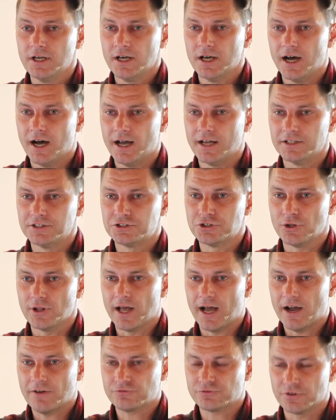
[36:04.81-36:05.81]
uh, till
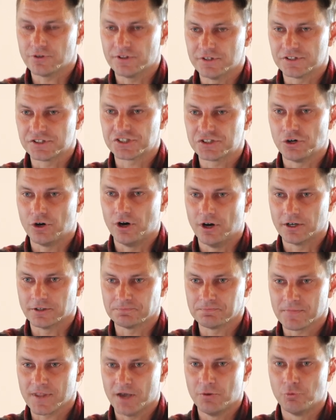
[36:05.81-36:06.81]
after the song,
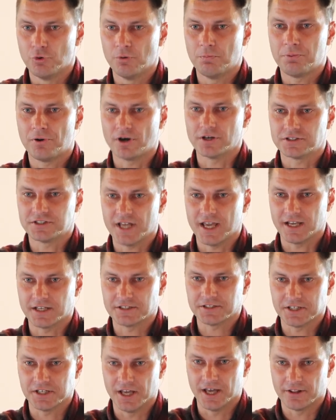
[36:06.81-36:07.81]
and we'll partake
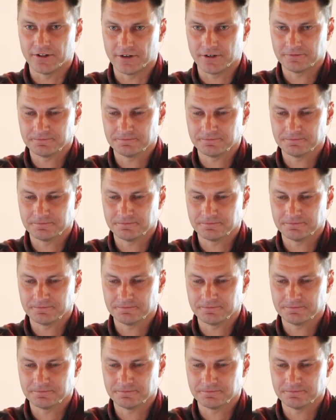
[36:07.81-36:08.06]
together.